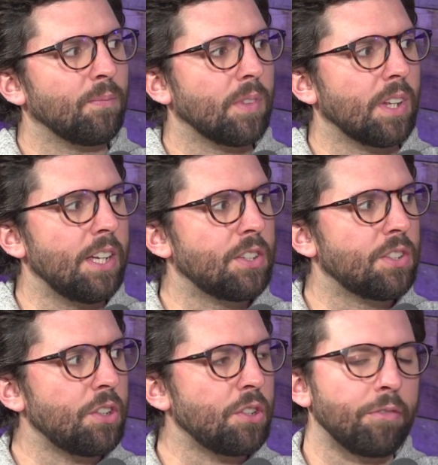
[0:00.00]
It's
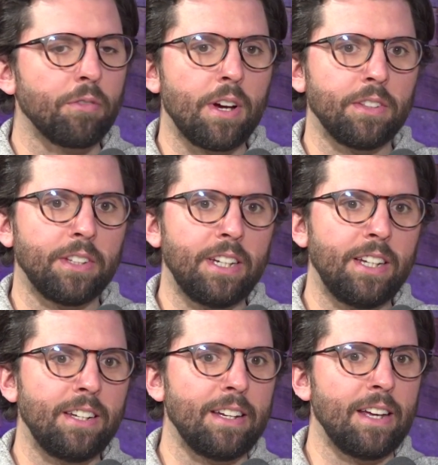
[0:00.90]
such a
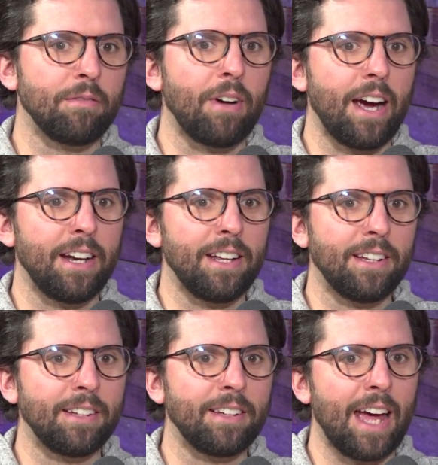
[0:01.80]
friendly,
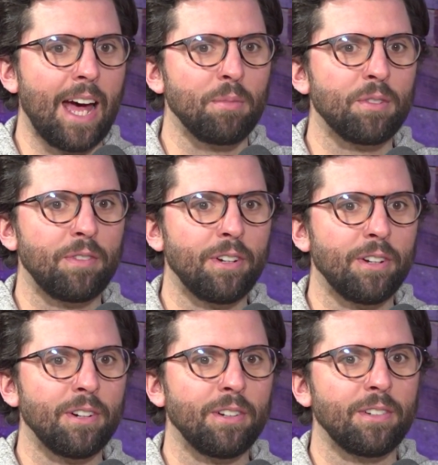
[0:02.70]
inviting
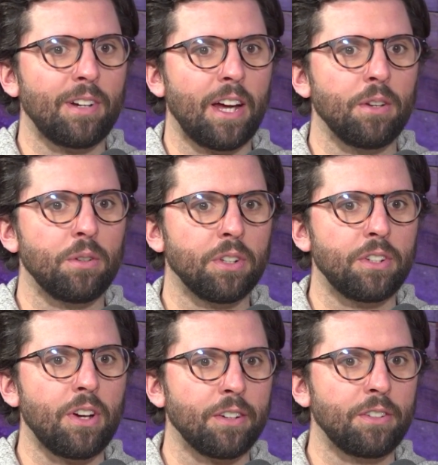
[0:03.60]
atmosphere. I usually
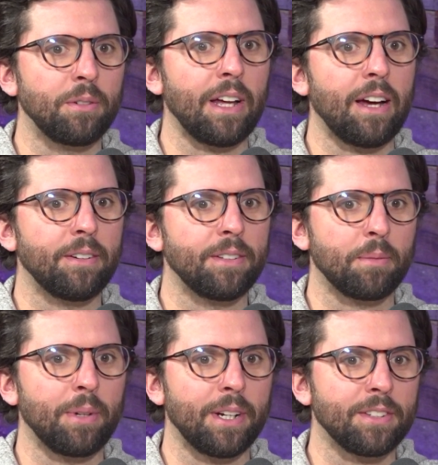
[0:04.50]
talk too loud and
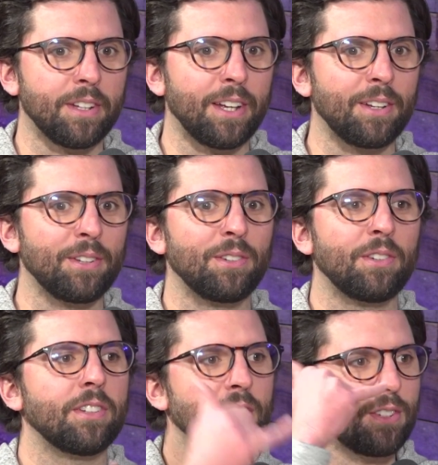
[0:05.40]
somebody's like,
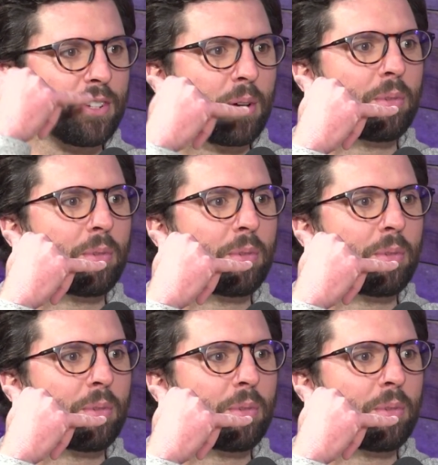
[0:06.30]
this is Cumberland